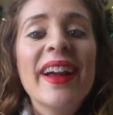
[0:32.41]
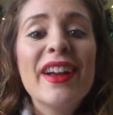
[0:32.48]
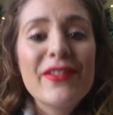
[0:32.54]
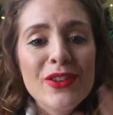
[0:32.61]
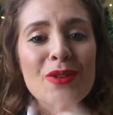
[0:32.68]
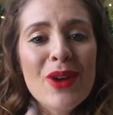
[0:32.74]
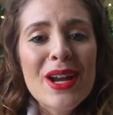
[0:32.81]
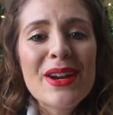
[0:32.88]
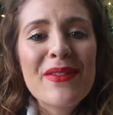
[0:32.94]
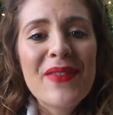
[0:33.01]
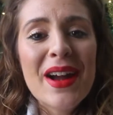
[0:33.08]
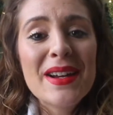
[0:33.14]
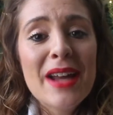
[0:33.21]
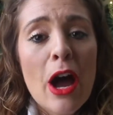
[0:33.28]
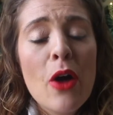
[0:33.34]
If you want to
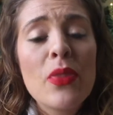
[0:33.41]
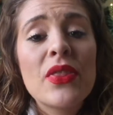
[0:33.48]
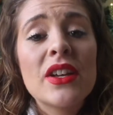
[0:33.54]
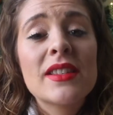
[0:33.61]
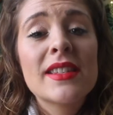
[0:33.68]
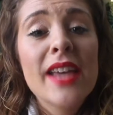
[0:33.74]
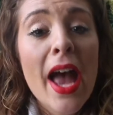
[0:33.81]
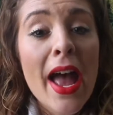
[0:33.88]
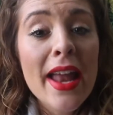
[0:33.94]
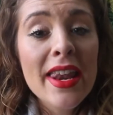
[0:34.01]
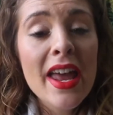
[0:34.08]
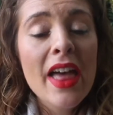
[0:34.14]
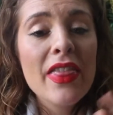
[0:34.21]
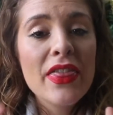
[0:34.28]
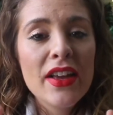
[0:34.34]
find out the
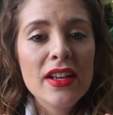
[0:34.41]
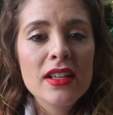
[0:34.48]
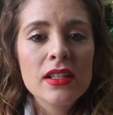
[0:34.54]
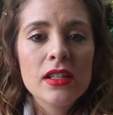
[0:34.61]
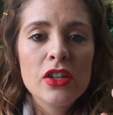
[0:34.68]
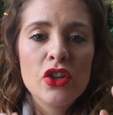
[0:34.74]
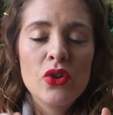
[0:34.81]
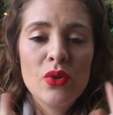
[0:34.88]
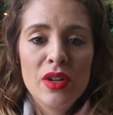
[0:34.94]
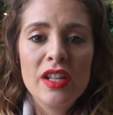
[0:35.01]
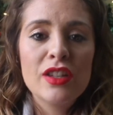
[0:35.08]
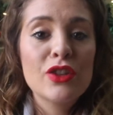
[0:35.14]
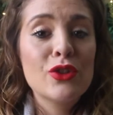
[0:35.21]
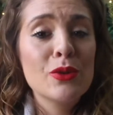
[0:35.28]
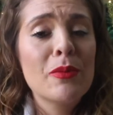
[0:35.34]
10 things you
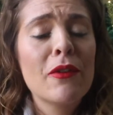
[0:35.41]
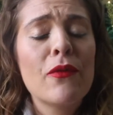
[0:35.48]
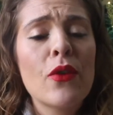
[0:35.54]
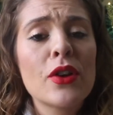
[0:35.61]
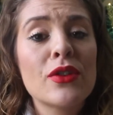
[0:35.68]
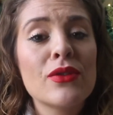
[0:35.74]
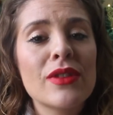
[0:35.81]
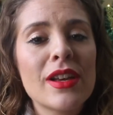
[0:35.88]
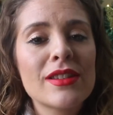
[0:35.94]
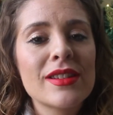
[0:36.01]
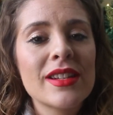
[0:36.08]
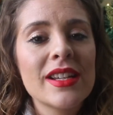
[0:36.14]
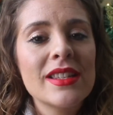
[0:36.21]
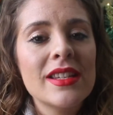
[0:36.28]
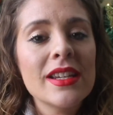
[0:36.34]
need to do before
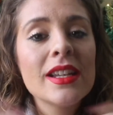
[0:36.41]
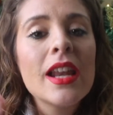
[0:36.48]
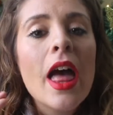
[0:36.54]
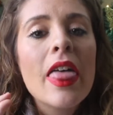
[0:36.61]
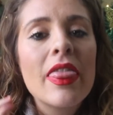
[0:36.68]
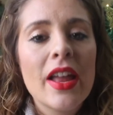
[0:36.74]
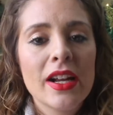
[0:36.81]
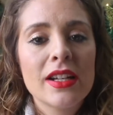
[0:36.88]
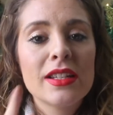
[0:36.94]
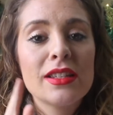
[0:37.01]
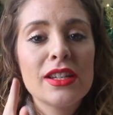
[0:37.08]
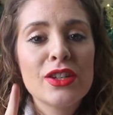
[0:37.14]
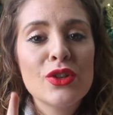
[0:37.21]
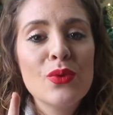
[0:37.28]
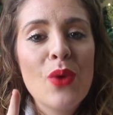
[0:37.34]
2018, then
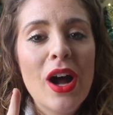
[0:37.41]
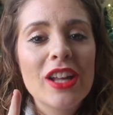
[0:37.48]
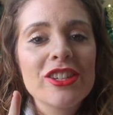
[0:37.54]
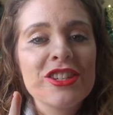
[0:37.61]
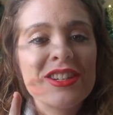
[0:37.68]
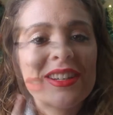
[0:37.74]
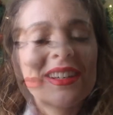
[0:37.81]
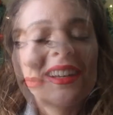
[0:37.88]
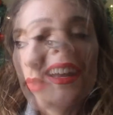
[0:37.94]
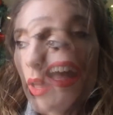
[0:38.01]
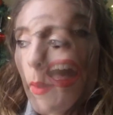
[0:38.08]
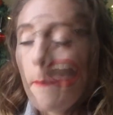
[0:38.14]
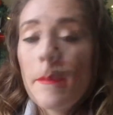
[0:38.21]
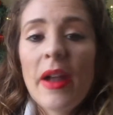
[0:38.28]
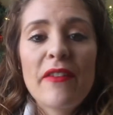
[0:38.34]
continue watching.
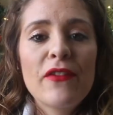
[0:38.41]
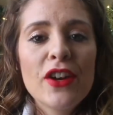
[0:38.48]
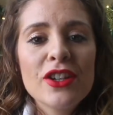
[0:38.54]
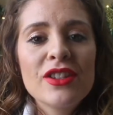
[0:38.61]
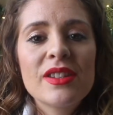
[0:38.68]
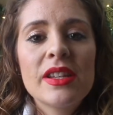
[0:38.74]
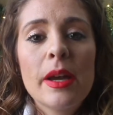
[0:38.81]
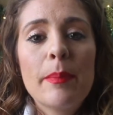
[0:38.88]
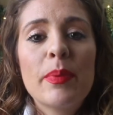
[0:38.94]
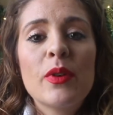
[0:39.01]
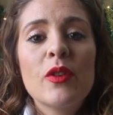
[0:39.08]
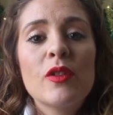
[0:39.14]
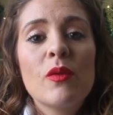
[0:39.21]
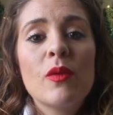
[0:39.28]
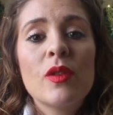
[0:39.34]
My first tip
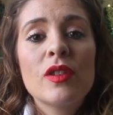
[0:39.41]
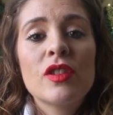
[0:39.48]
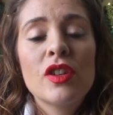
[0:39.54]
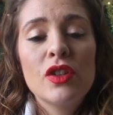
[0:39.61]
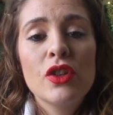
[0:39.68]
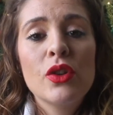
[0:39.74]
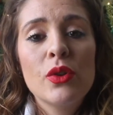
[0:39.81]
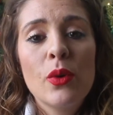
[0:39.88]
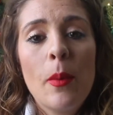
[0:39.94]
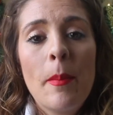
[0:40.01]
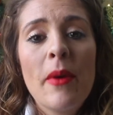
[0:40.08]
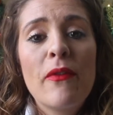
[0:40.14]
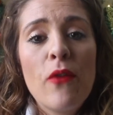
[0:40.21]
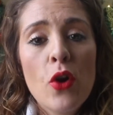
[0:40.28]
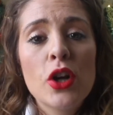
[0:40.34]
to do
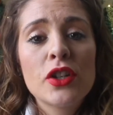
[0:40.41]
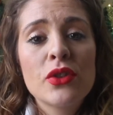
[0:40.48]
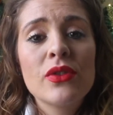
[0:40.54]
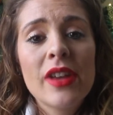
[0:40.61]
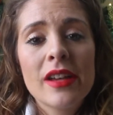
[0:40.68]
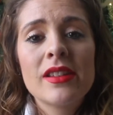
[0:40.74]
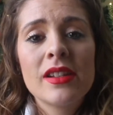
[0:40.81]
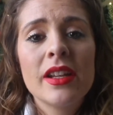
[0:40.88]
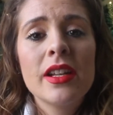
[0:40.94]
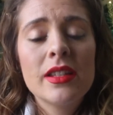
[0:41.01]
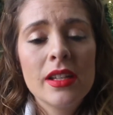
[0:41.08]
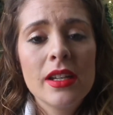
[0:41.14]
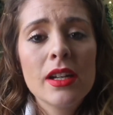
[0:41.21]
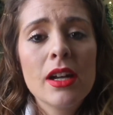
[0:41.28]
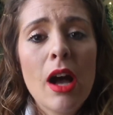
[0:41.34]
before
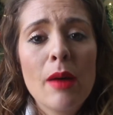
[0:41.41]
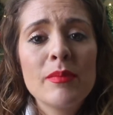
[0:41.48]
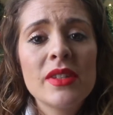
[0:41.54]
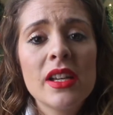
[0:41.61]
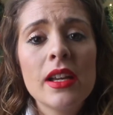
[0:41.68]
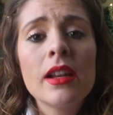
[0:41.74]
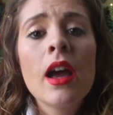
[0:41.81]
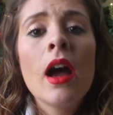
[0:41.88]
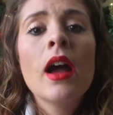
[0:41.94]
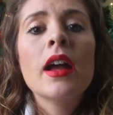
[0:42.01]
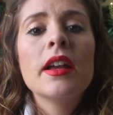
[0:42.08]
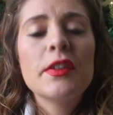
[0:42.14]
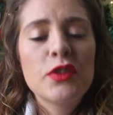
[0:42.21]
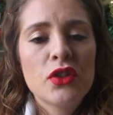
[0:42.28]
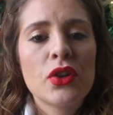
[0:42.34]
2018 comes in
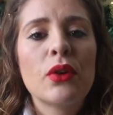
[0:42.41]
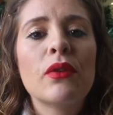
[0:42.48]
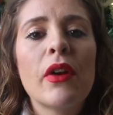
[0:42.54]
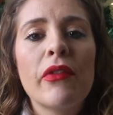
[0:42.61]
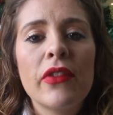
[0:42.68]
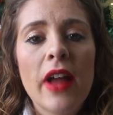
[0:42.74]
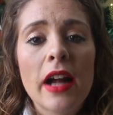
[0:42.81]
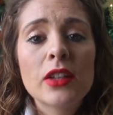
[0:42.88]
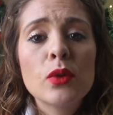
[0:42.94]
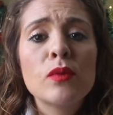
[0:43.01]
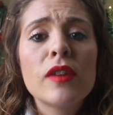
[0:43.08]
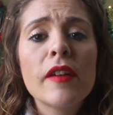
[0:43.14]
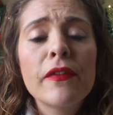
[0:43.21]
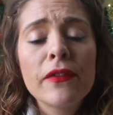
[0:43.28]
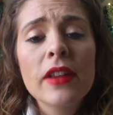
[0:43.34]
is to reflect.
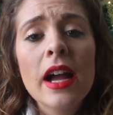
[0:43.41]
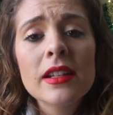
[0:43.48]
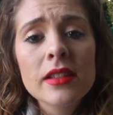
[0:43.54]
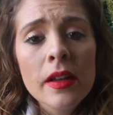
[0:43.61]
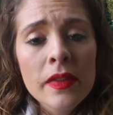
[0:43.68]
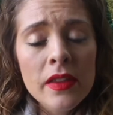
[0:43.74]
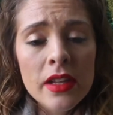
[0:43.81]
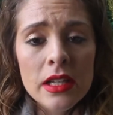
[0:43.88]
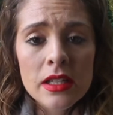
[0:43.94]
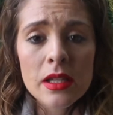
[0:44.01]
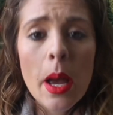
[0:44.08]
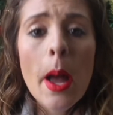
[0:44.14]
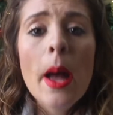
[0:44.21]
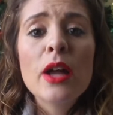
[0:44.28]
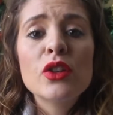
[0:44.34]
Reflect on this,
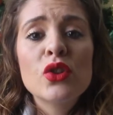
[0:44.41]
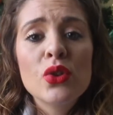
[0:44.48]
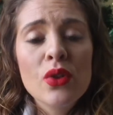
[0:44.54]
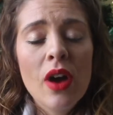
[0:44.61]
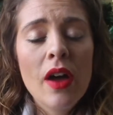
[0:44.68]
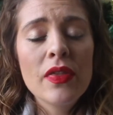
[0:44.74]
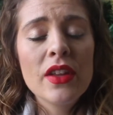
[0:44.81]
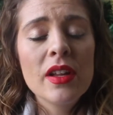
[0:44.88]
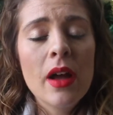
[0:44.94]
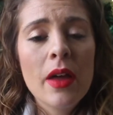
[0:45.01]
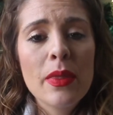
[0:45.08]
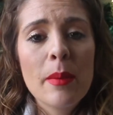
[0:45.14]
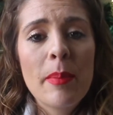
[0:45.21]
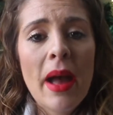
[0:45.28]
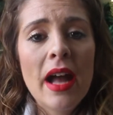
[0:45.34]
to, on, the,
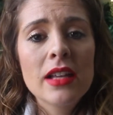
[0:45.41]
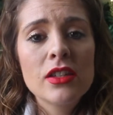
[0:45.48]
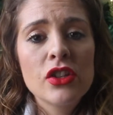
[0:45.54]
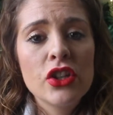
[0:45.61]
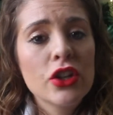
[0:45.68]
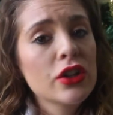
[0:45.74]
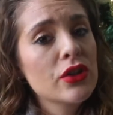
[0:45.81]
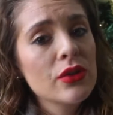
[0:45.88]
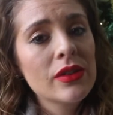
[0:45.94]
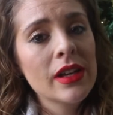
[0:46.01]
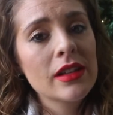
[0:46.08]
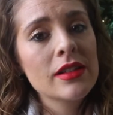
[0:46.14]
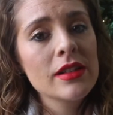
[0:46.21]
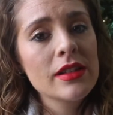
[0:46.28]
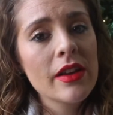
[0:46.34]
on the past year,
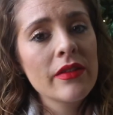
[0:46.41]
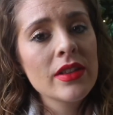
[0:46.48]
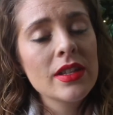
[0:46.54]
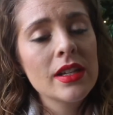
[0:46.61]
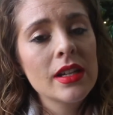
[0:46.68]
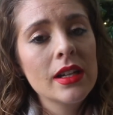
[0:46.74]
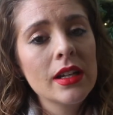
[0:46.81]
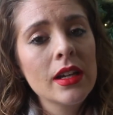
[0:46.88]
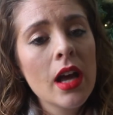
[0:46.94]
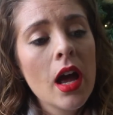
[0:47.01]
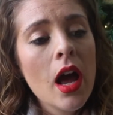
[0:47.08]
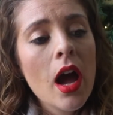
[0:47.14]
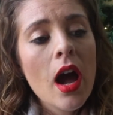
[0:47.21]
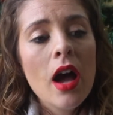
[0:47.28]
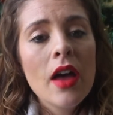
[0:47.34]
2017,
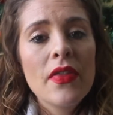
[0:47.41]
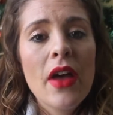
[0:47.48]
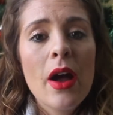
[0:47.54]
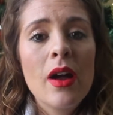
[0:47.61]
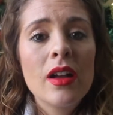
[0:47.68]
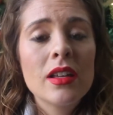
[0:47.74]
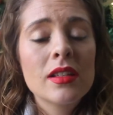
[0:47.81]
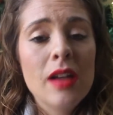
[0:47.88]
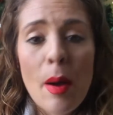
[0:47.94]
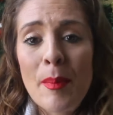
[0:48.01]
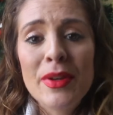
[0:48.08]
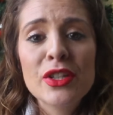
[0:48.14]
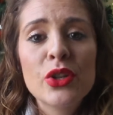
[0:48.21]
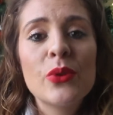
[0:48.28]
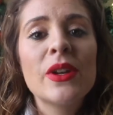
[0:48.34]
that is
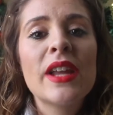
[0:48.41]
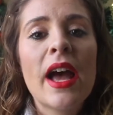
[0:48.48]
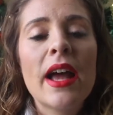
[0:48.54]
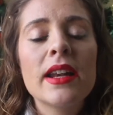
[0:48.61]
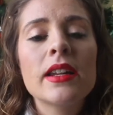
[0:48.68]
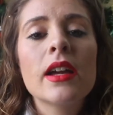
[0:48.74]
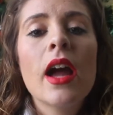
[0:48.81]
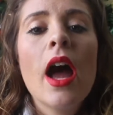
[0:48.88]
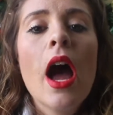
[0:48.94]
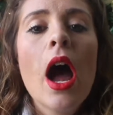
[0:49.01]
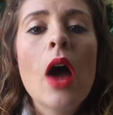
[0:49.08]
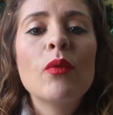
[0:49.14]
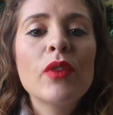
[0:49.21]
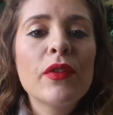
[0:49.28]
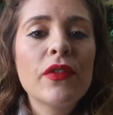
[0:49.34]
coming to an end,
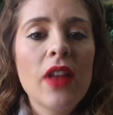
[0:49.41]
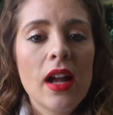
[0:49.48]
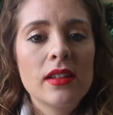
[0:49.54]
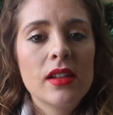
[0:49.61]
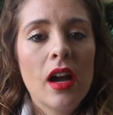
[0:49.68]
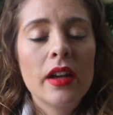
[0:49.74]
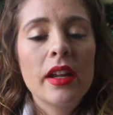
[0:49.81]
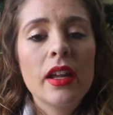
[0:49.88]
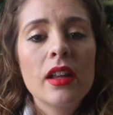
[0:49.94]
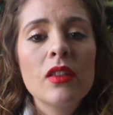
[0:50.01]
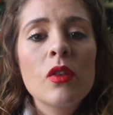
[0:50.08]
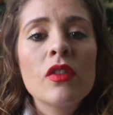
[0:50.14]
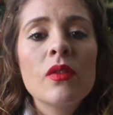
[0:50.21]
and reflect on it.